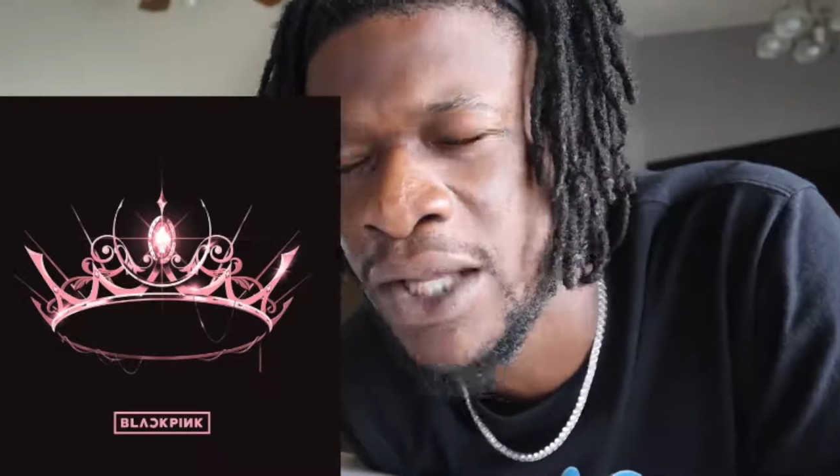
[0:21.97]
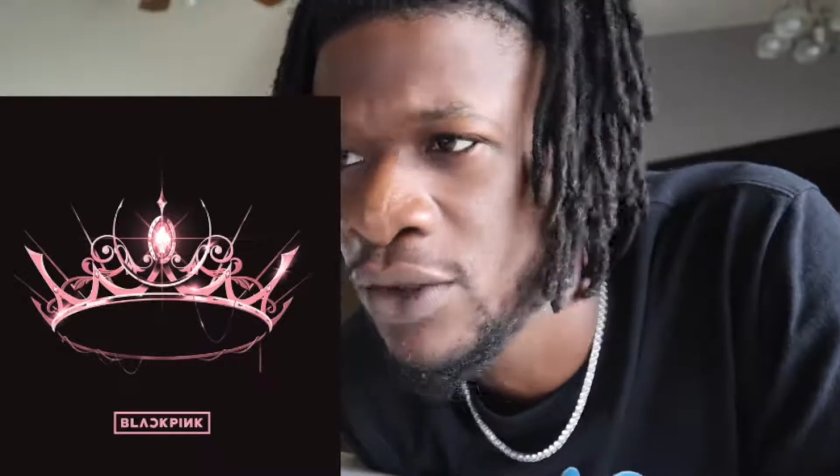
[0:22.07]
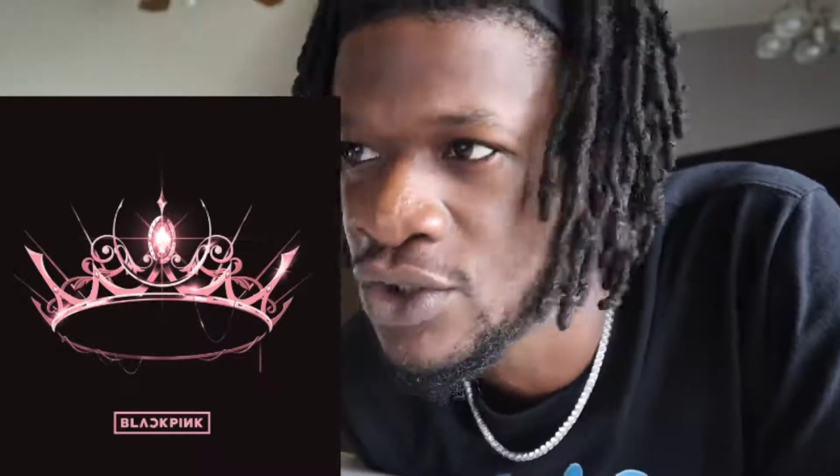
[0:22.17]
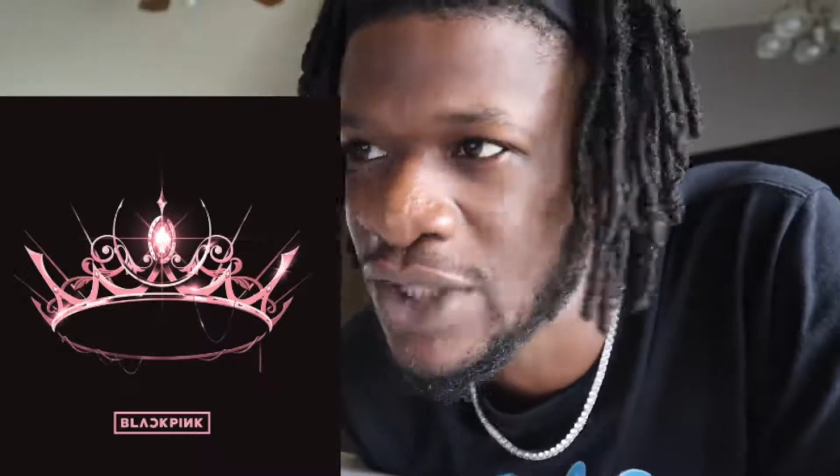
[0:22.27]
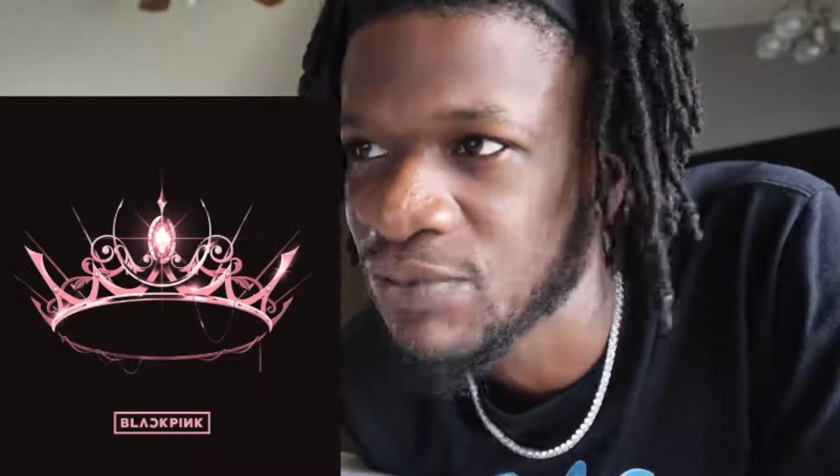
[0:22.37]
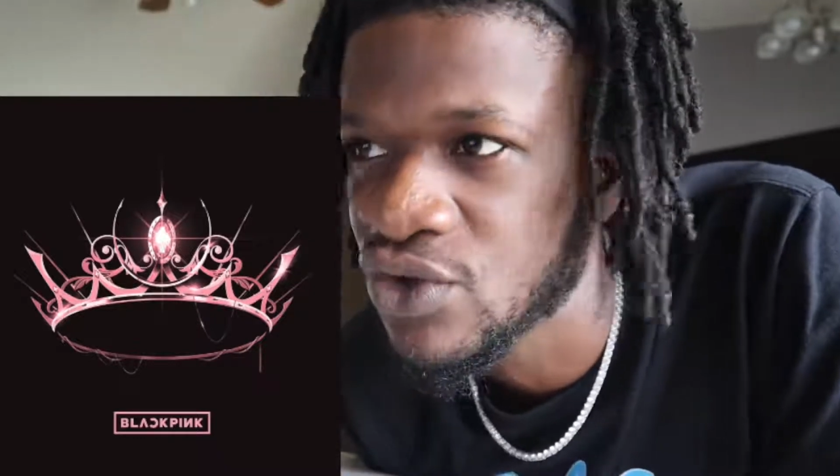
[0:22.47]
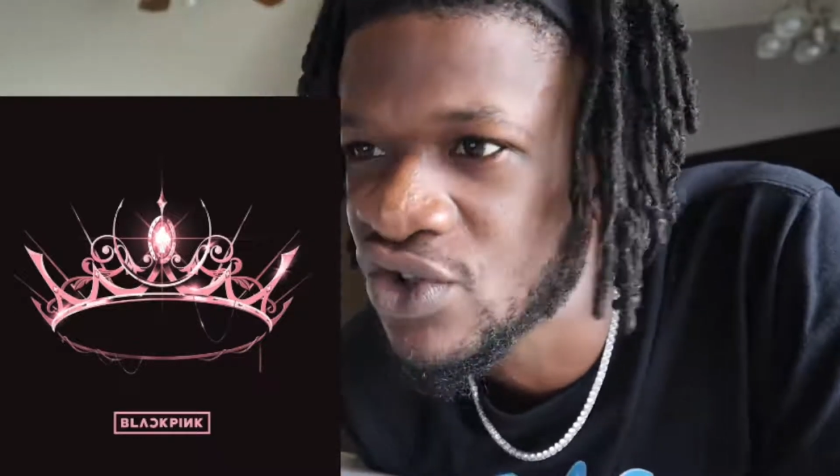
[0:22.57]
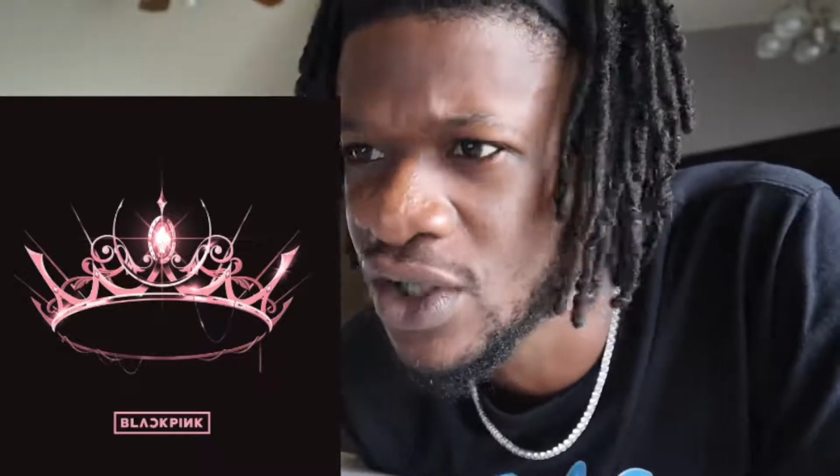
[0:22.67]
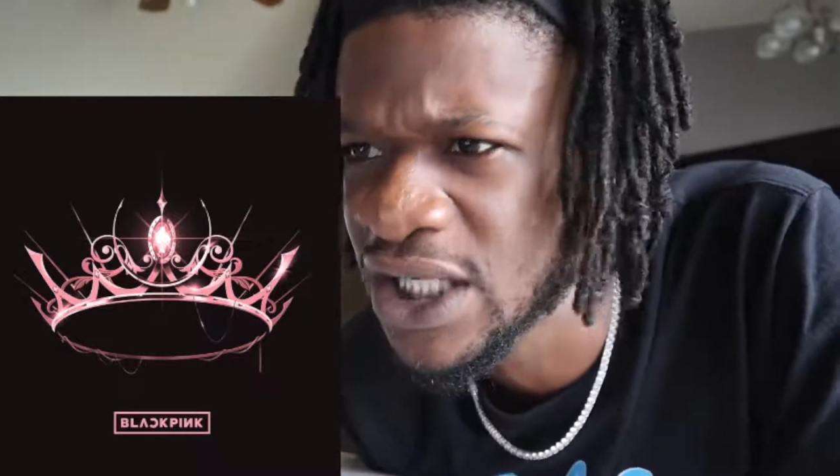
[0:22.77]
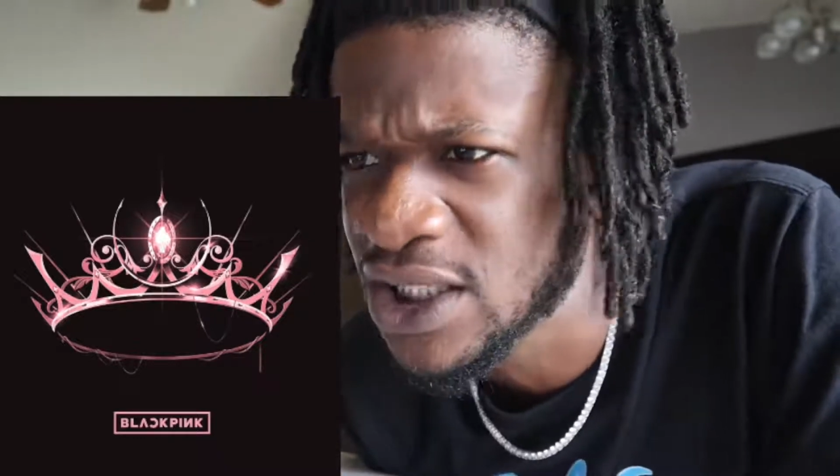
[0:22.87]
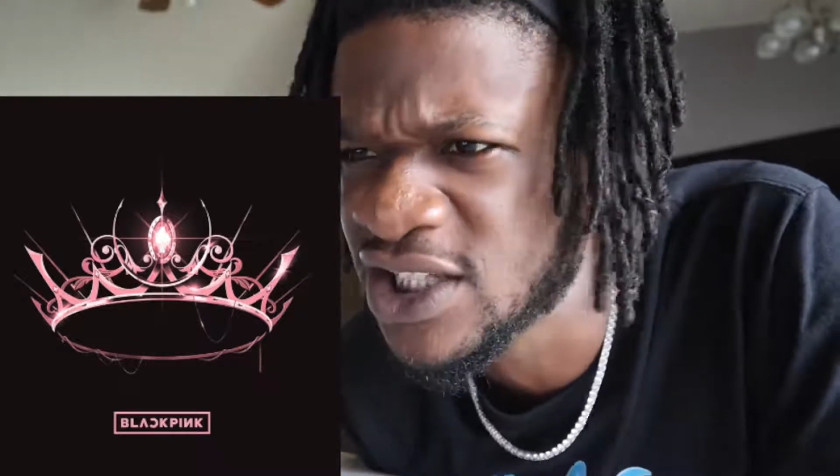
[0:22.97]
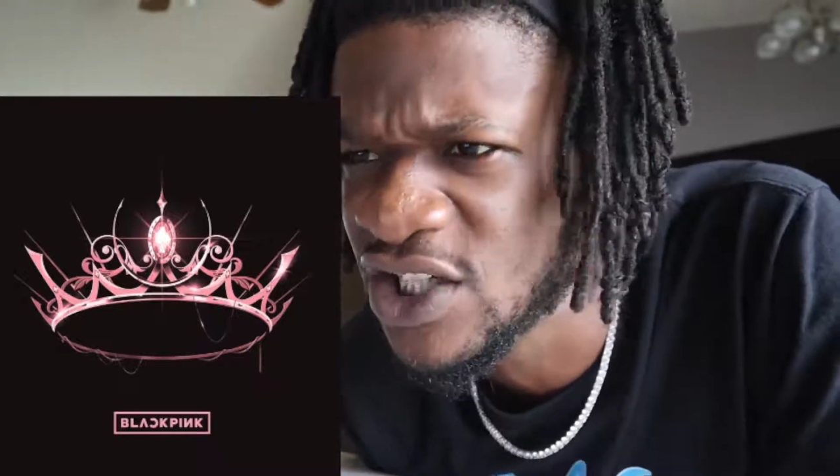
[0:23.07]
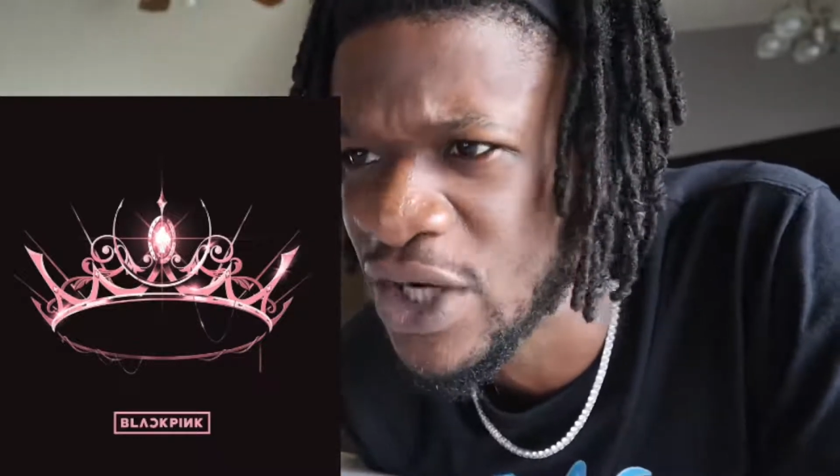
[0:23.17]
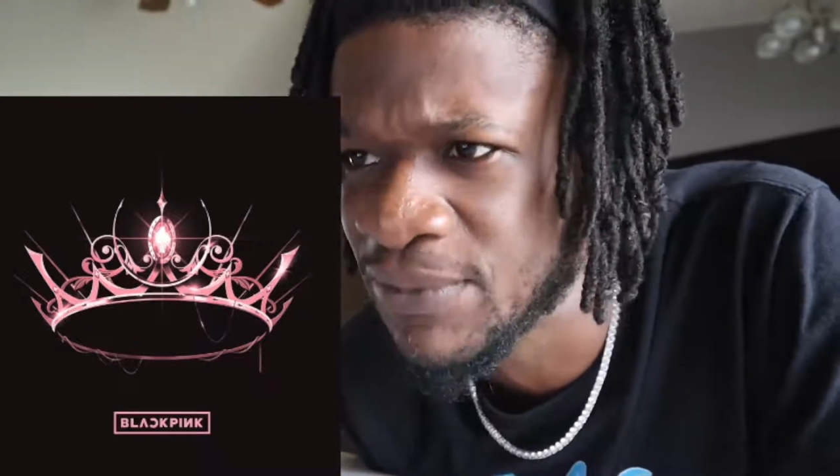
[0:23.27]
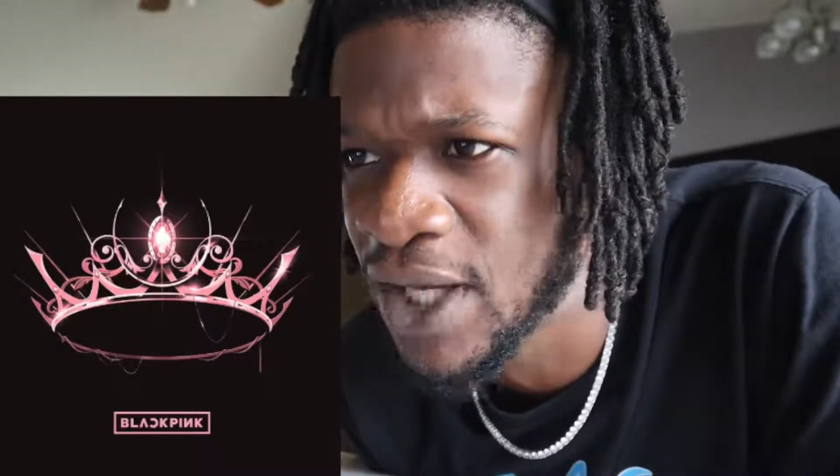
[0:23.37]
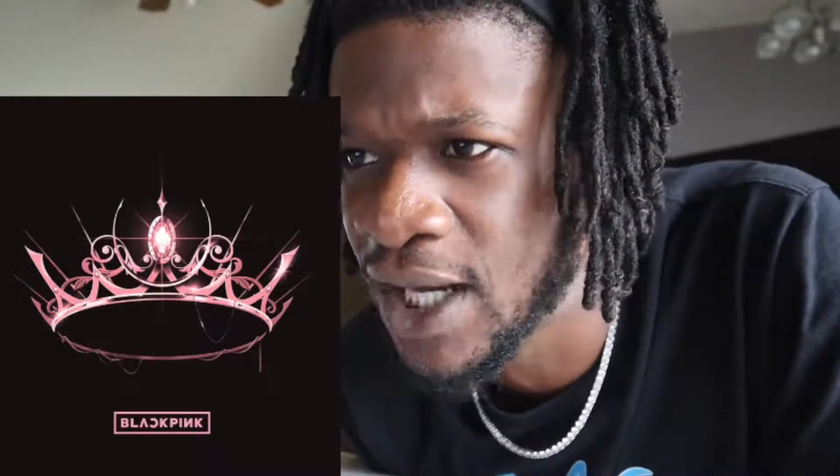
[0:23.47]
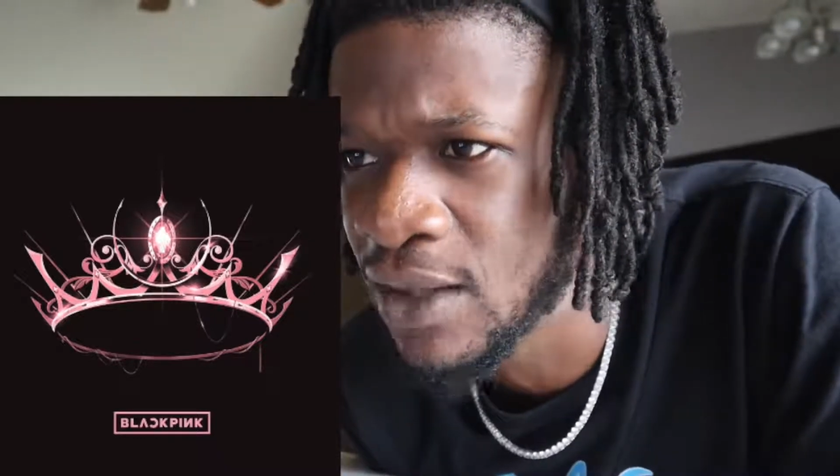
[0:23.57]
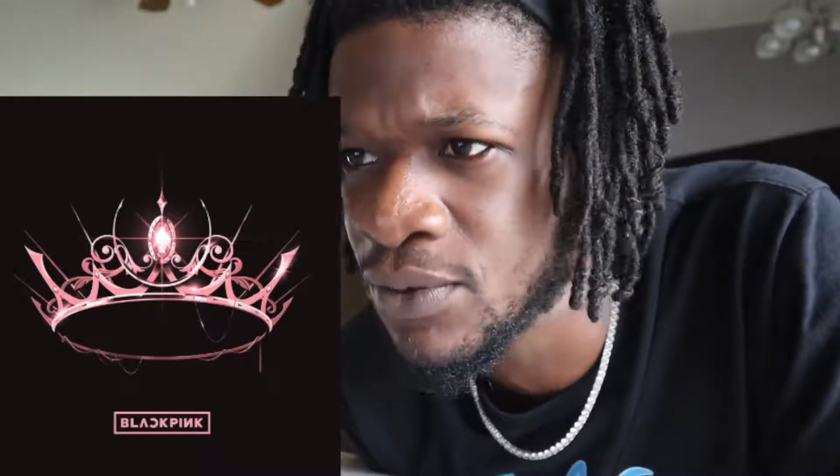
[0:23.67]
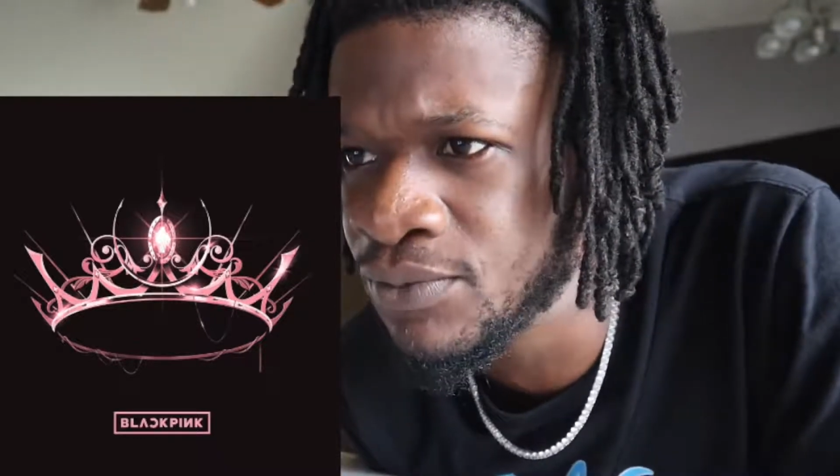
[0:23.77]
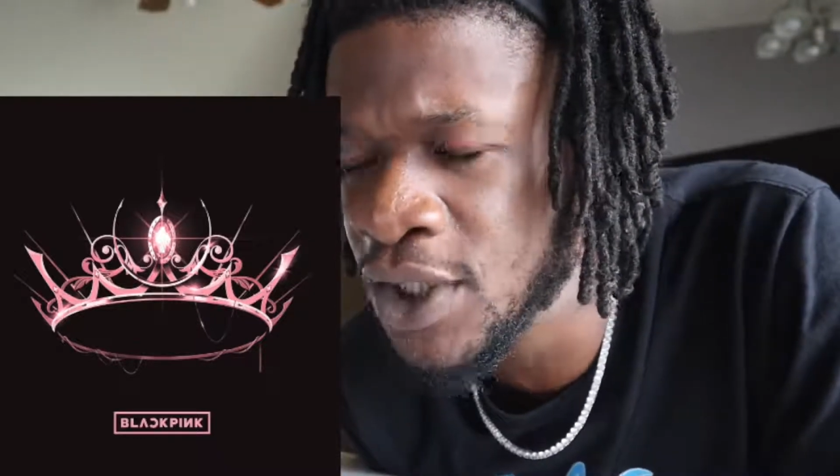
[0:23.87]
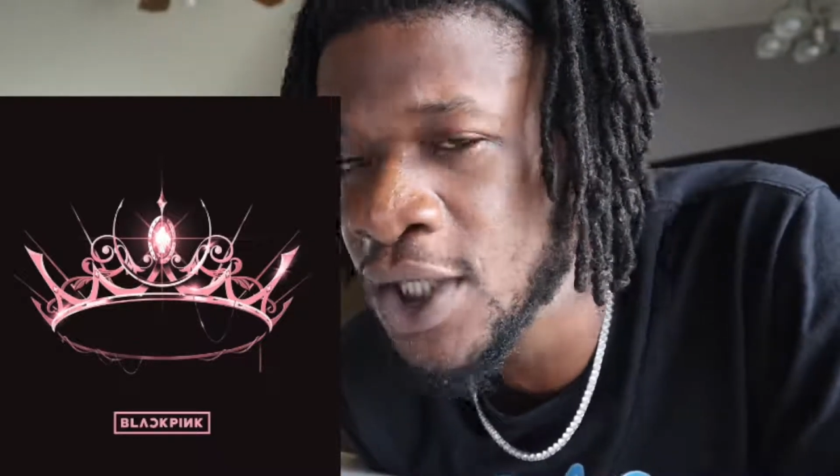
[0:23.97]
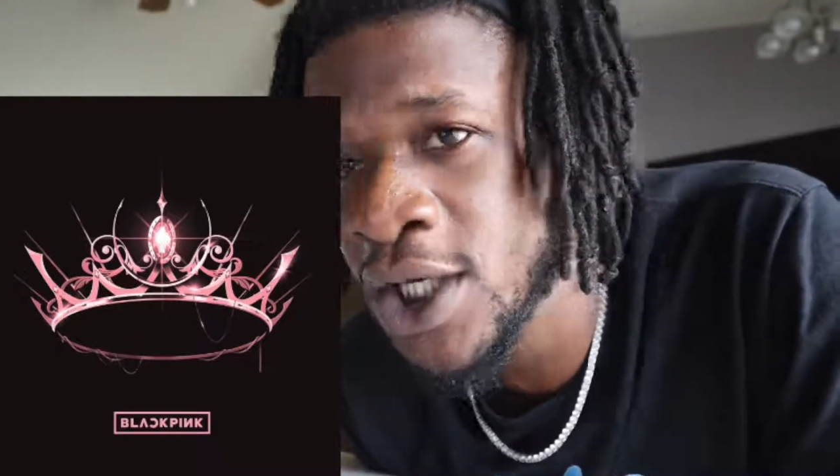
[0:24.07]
I know they dropped a song. I think they dropped the album.